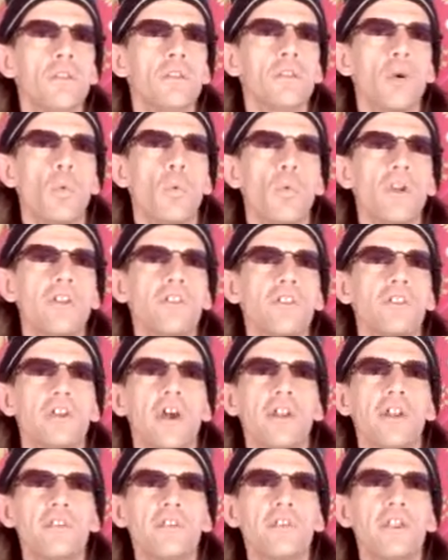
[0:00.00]
The witch
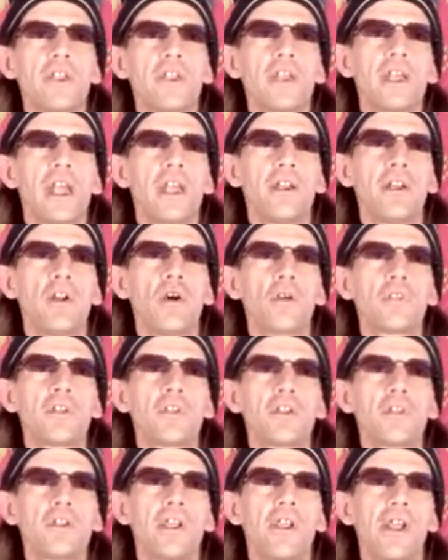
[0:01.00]
hunting and all
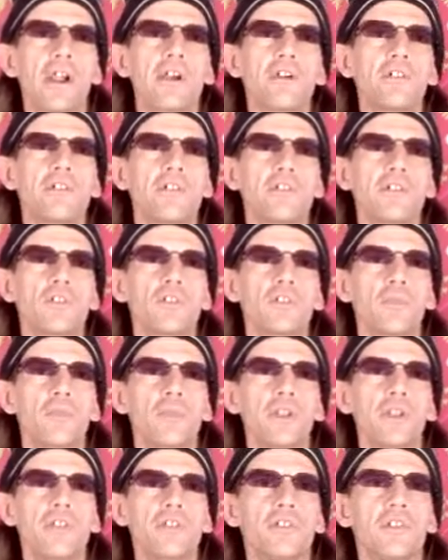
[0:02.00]
the terrorism
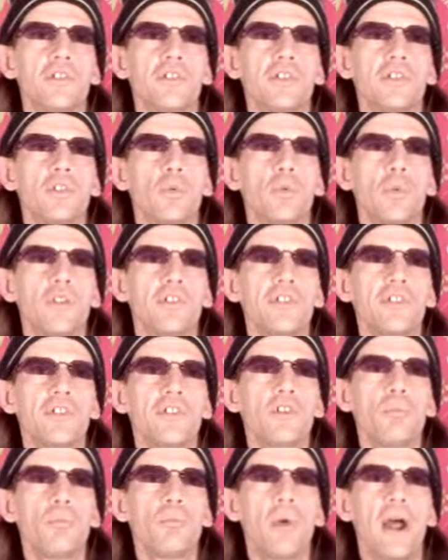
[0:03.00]
is the
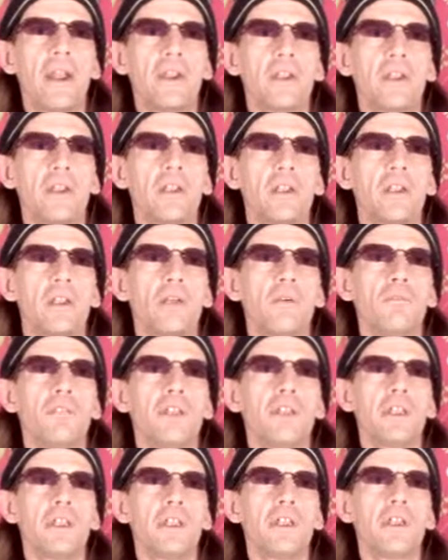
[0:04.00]
twisted minding of
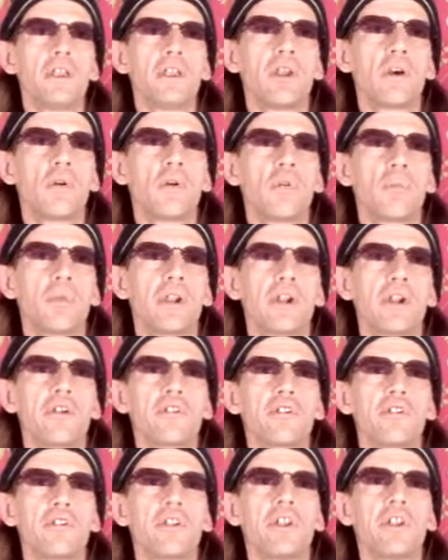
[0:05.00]
the ego
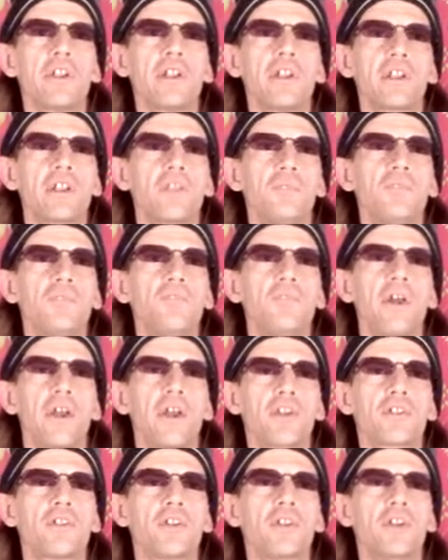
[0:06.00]
parasitic
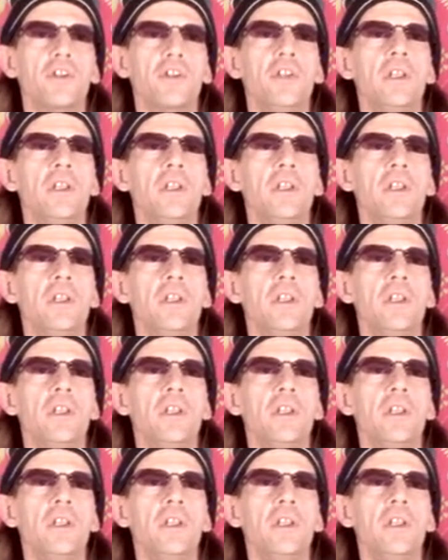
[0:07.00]
infection,